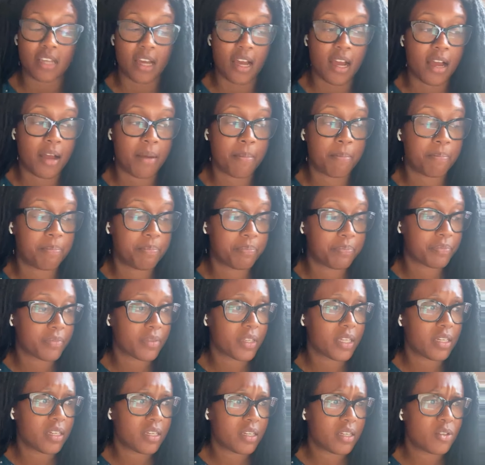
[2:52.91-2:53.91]
um
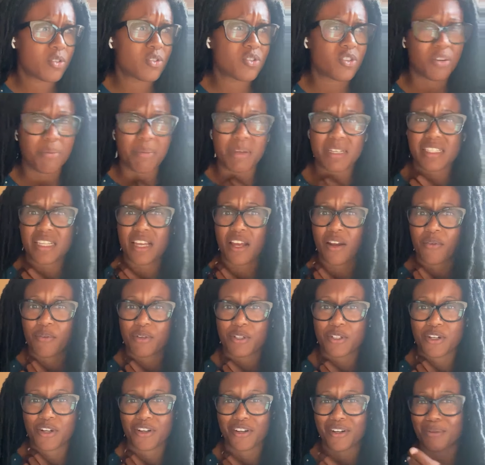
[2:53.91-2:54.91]
it was during my Saturn
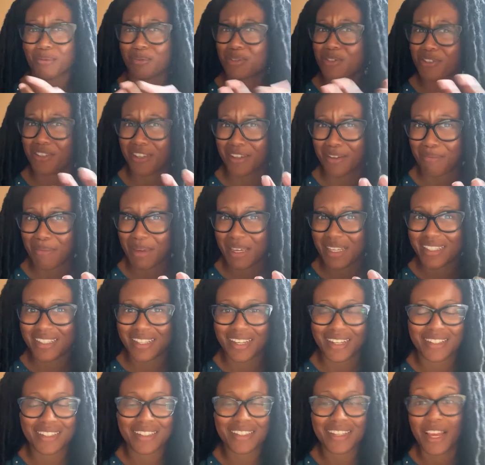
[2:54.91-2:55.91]
return, which like makes
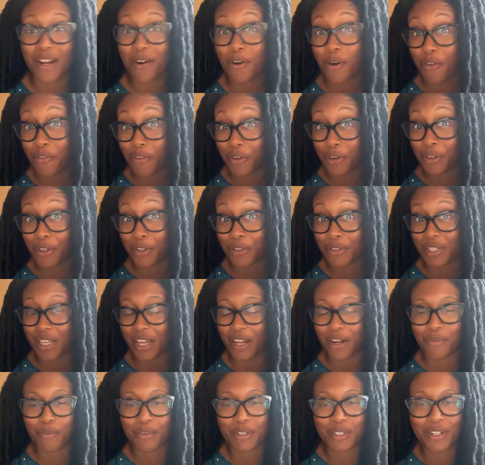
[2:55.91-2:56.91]
sense. I don't know if you're in your
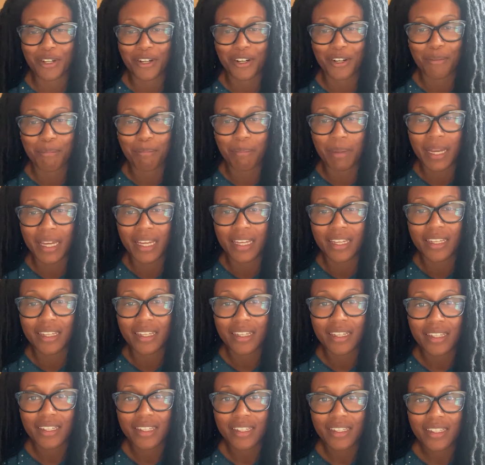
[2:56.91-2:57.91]
Saturn return, but
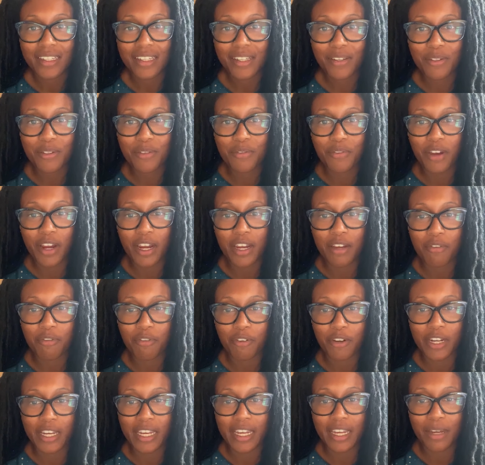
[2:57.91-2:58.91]
it was very
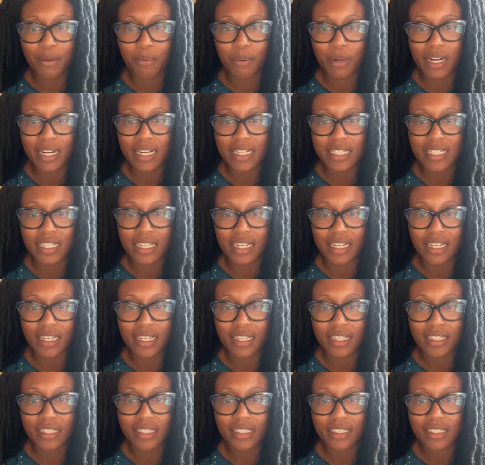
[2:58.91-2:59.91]
freeing when I did
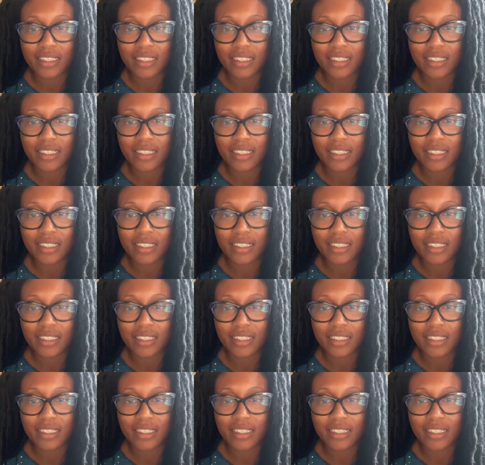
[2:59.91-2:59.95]
it.